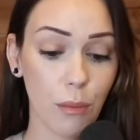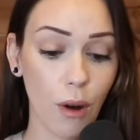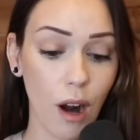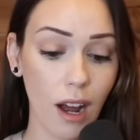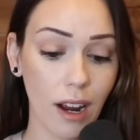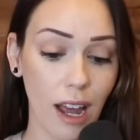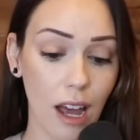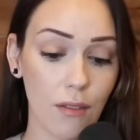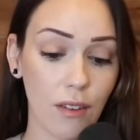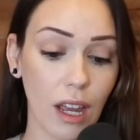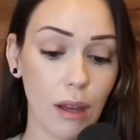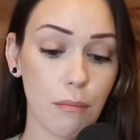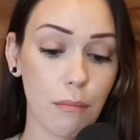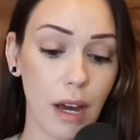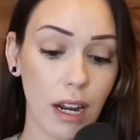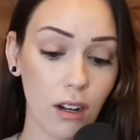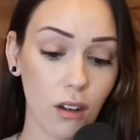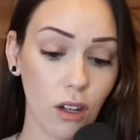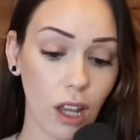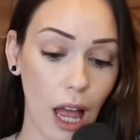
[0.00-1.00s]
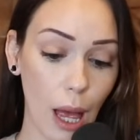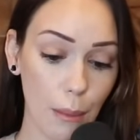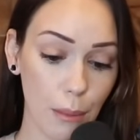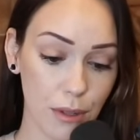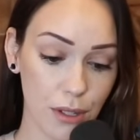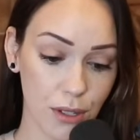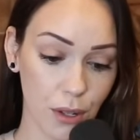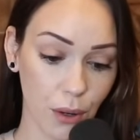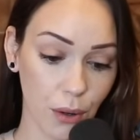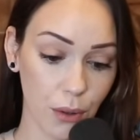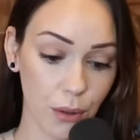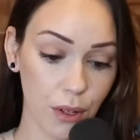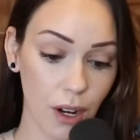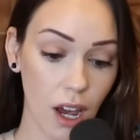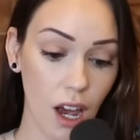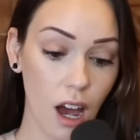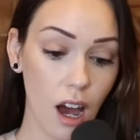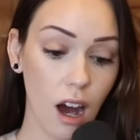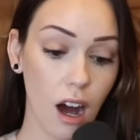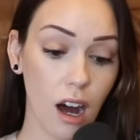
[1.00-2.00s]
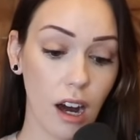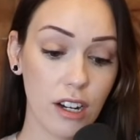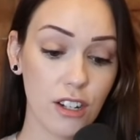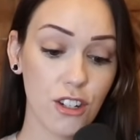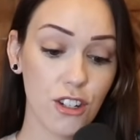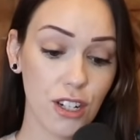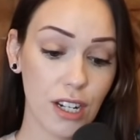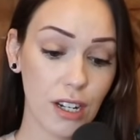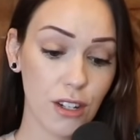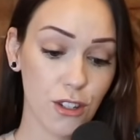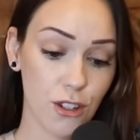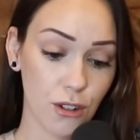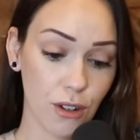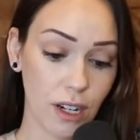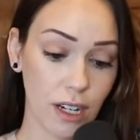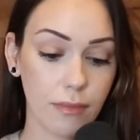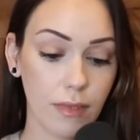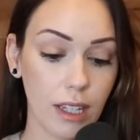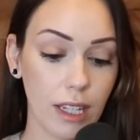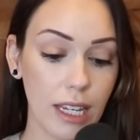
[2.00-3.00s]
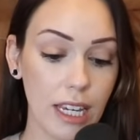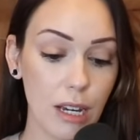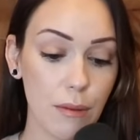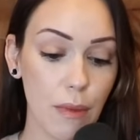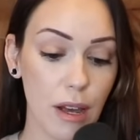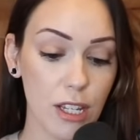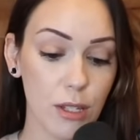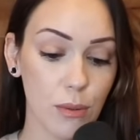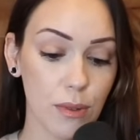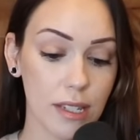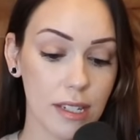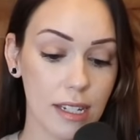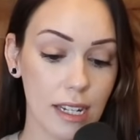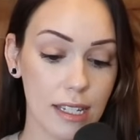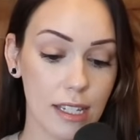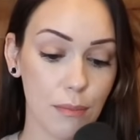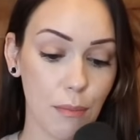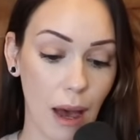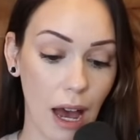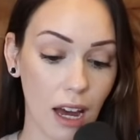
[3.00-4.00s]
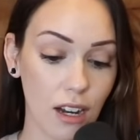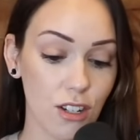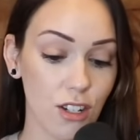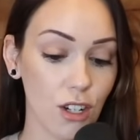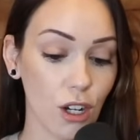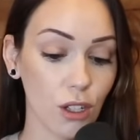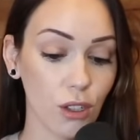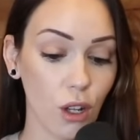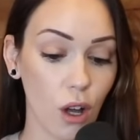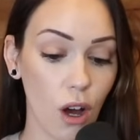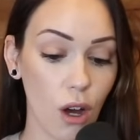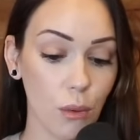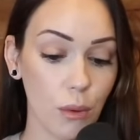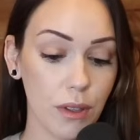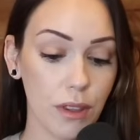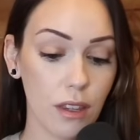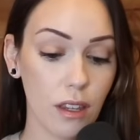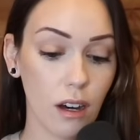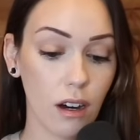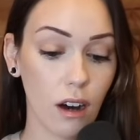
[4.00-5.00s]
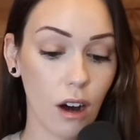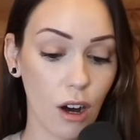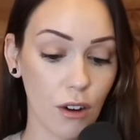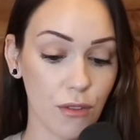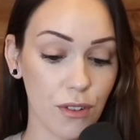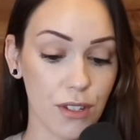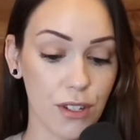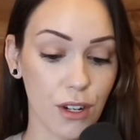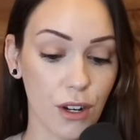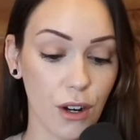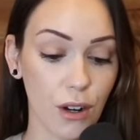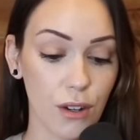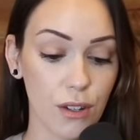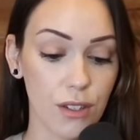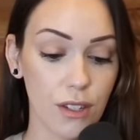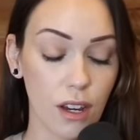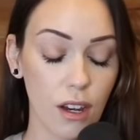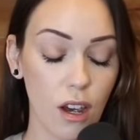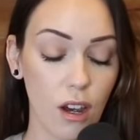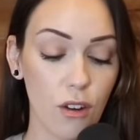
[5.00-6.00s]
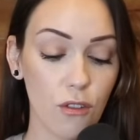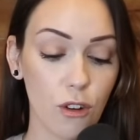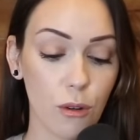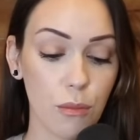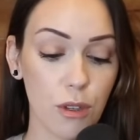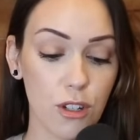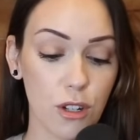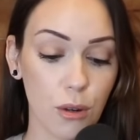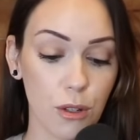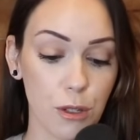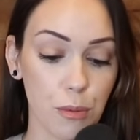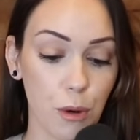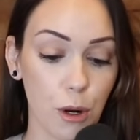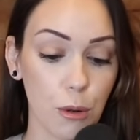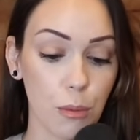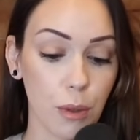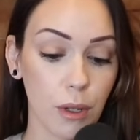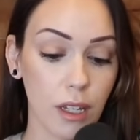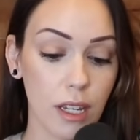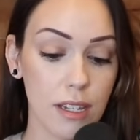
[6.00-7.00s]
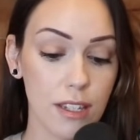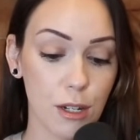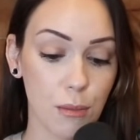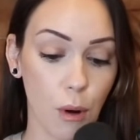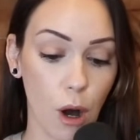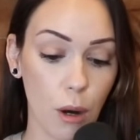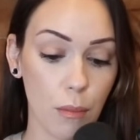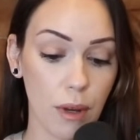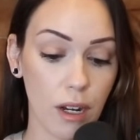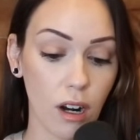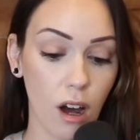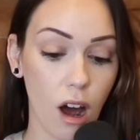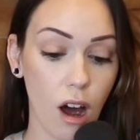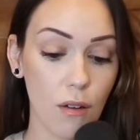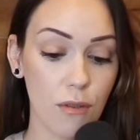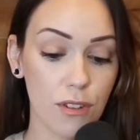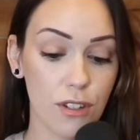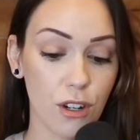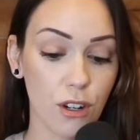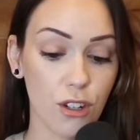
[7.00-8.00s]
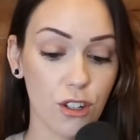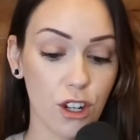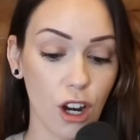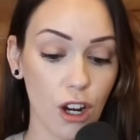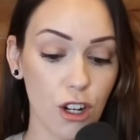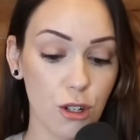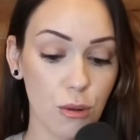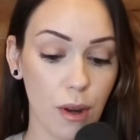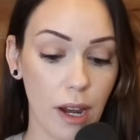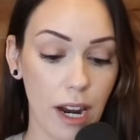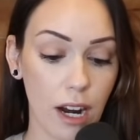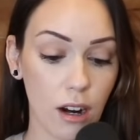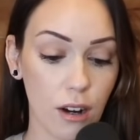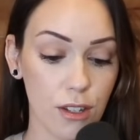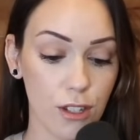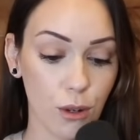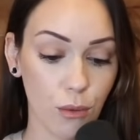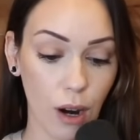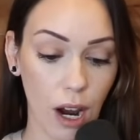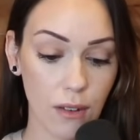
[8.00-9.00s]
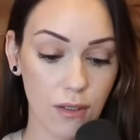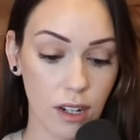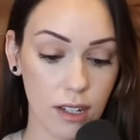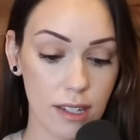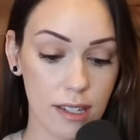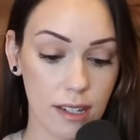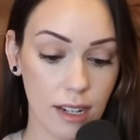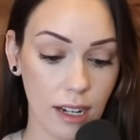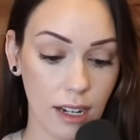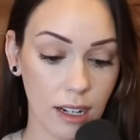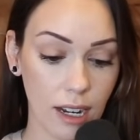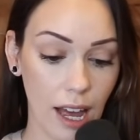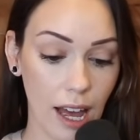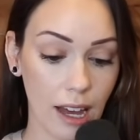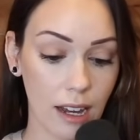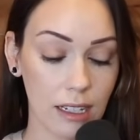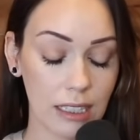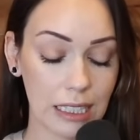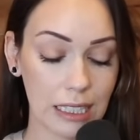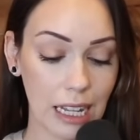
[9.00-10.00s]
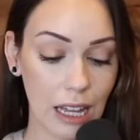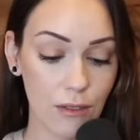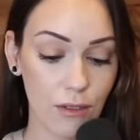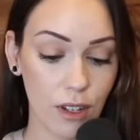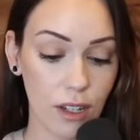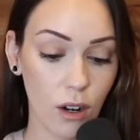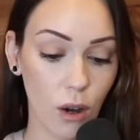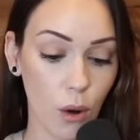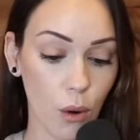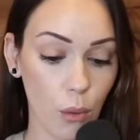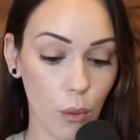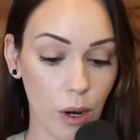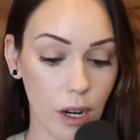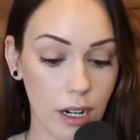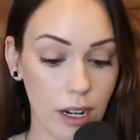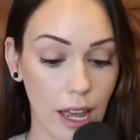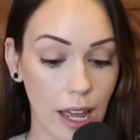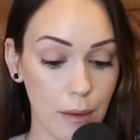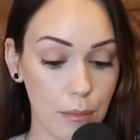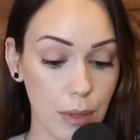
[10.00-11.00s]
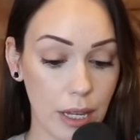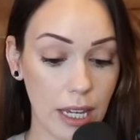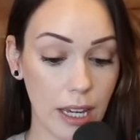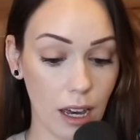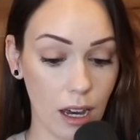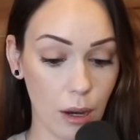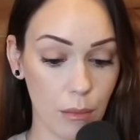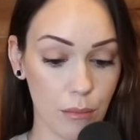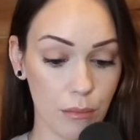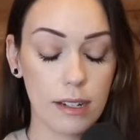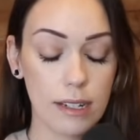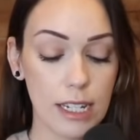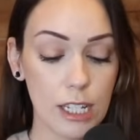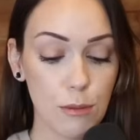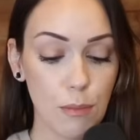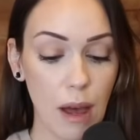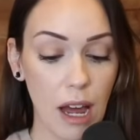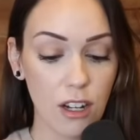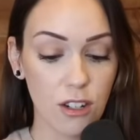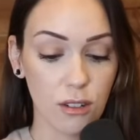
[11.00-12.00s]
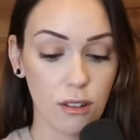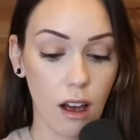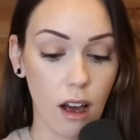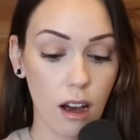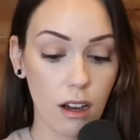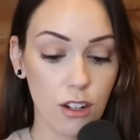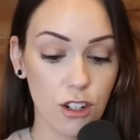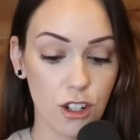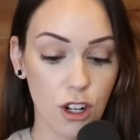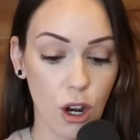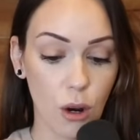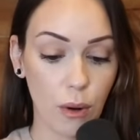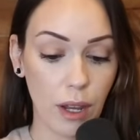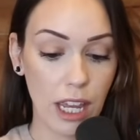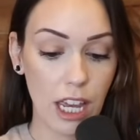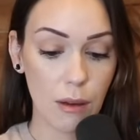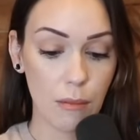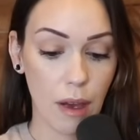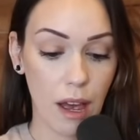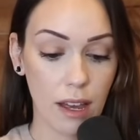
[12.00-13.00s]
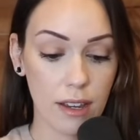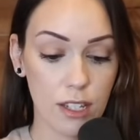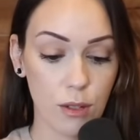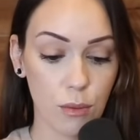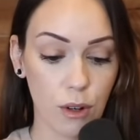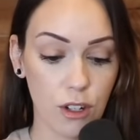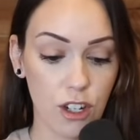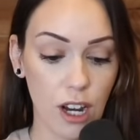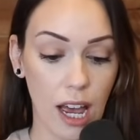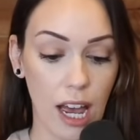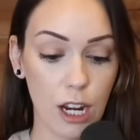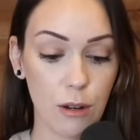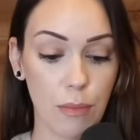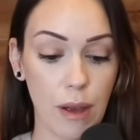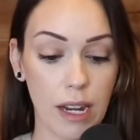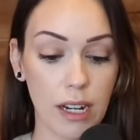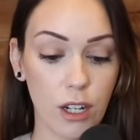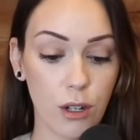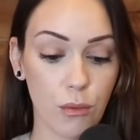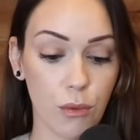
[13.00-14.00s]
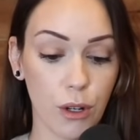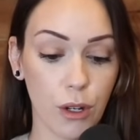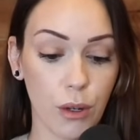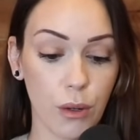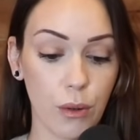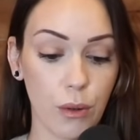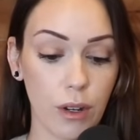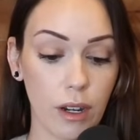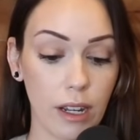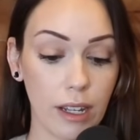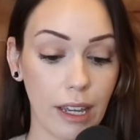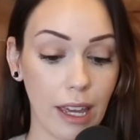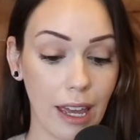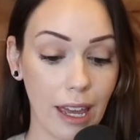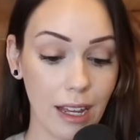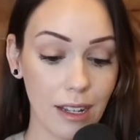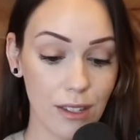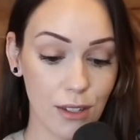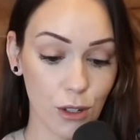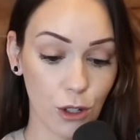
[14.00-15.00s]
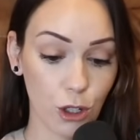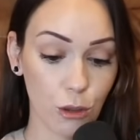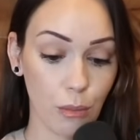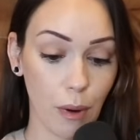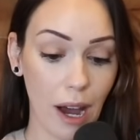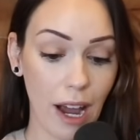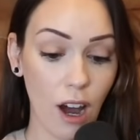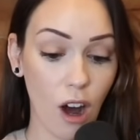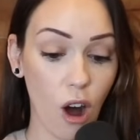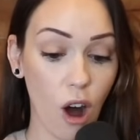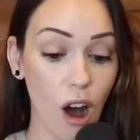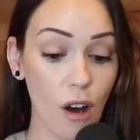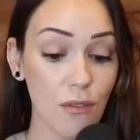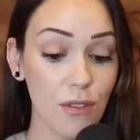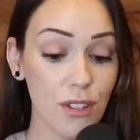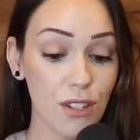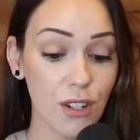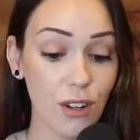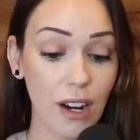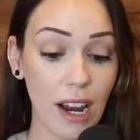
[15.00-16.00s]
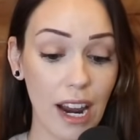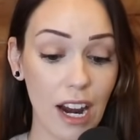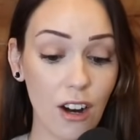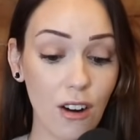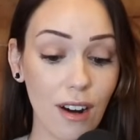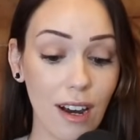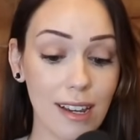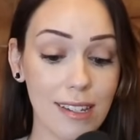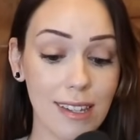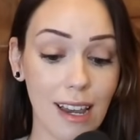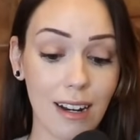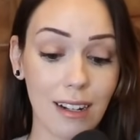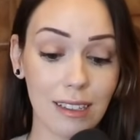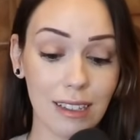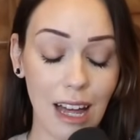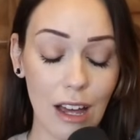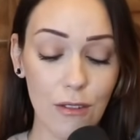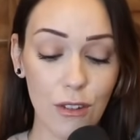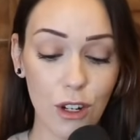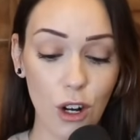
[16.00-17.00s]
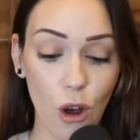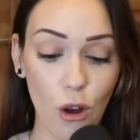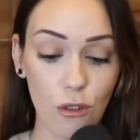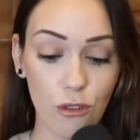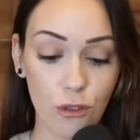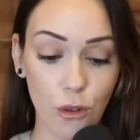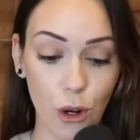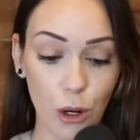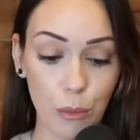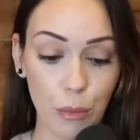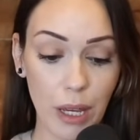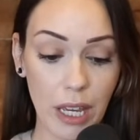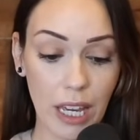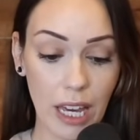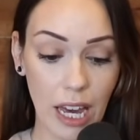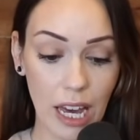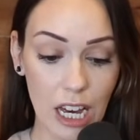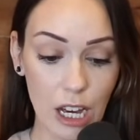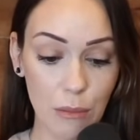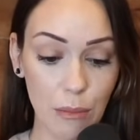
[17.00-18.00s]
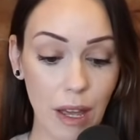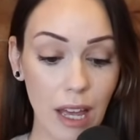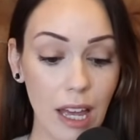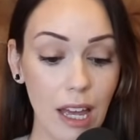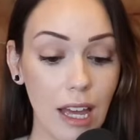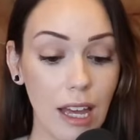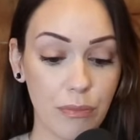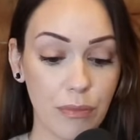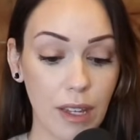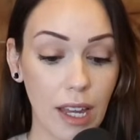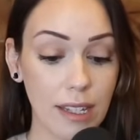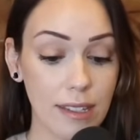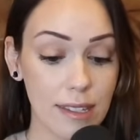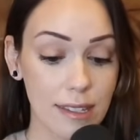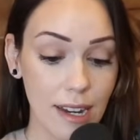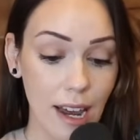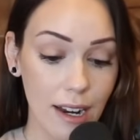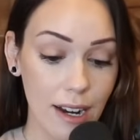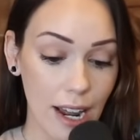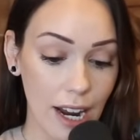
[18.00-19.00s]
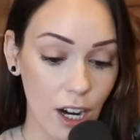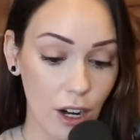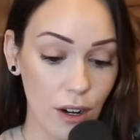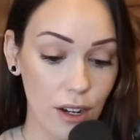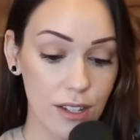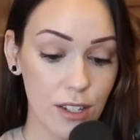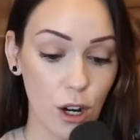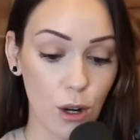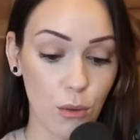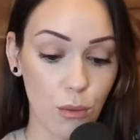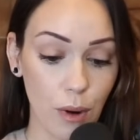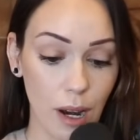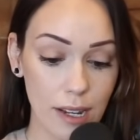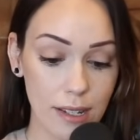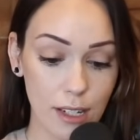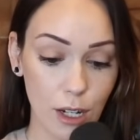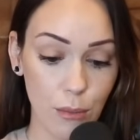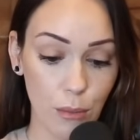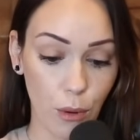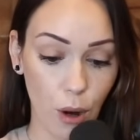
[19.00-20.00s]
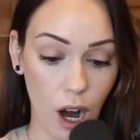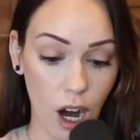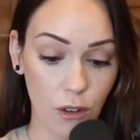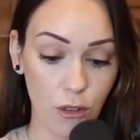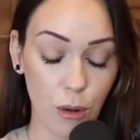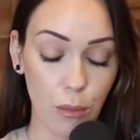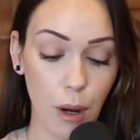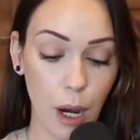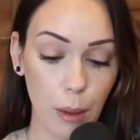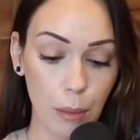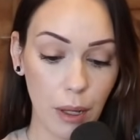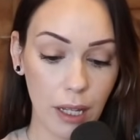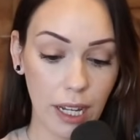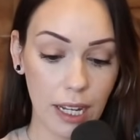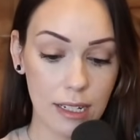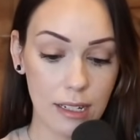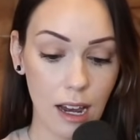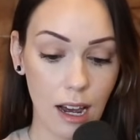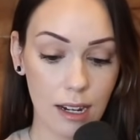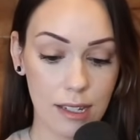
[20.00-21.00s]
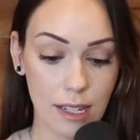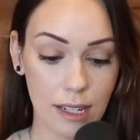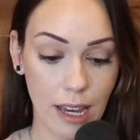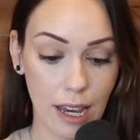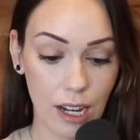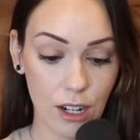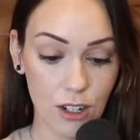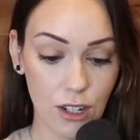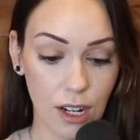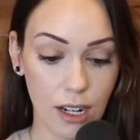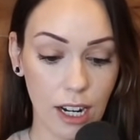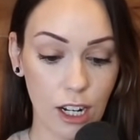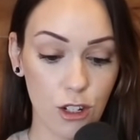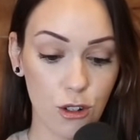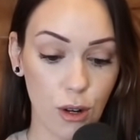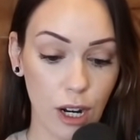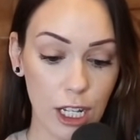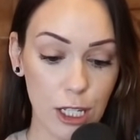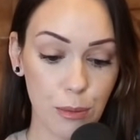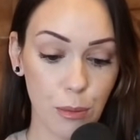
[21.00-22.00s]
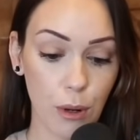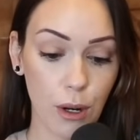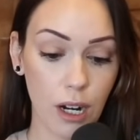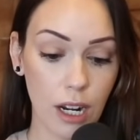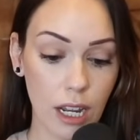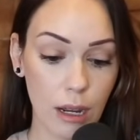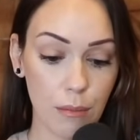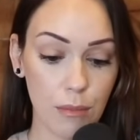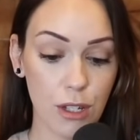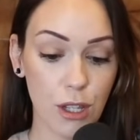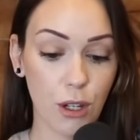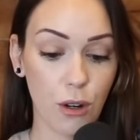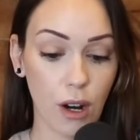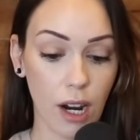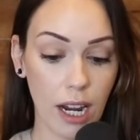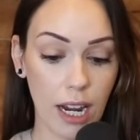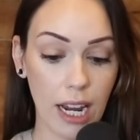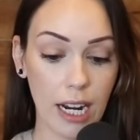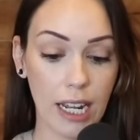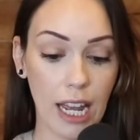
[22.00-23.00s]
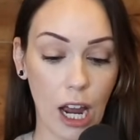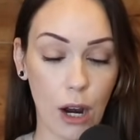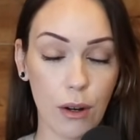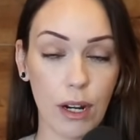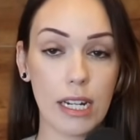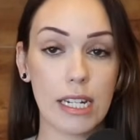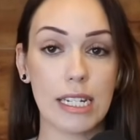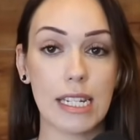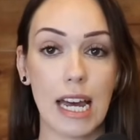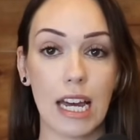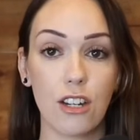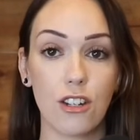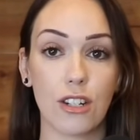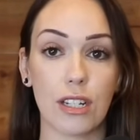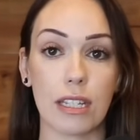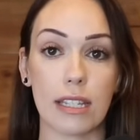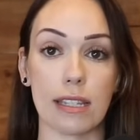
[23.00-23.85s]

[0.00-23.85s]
Brock having a medical episode on G Street. EMS was dispatched along with officers from the Jonesboro Police Department. Officer Joshua Harris arrived on scene at 11:01 p.m. Dispatch logs show EMS, which had been en route, canceled by Officer Harris at 11:04 p.m. Instead, Harris arrested Brock for public intoxication and transported him to the Craighead County Detention